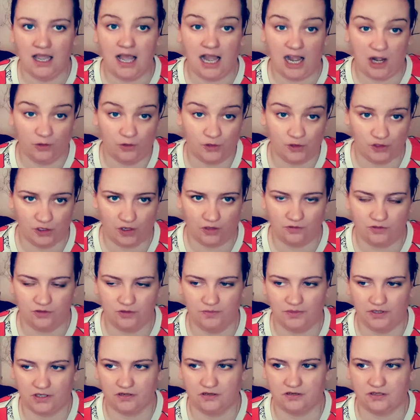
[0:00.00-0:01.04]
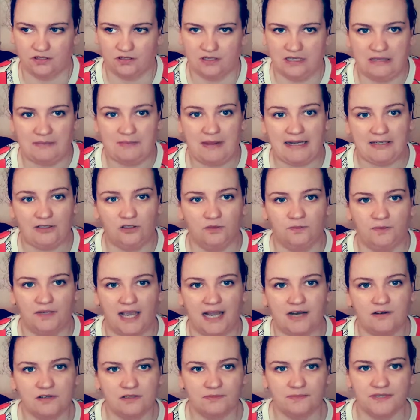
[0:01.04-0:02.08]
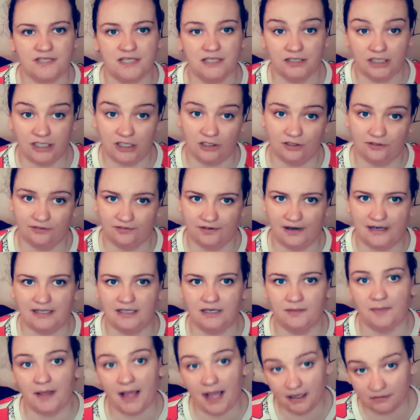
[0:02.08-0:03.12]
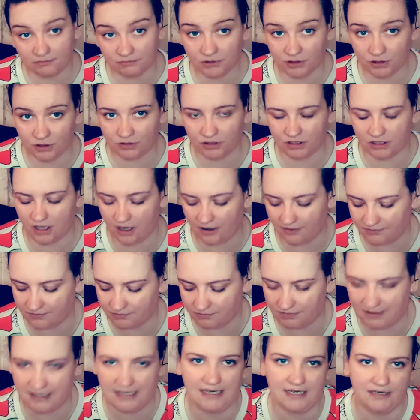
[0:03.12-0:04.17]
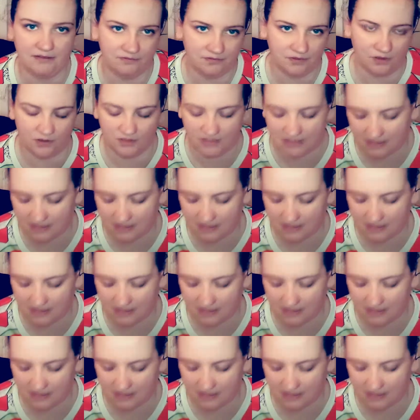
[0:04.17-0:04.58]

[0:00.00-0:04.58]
I'll show you, because it might not be 100% keto friendly, but good enough really for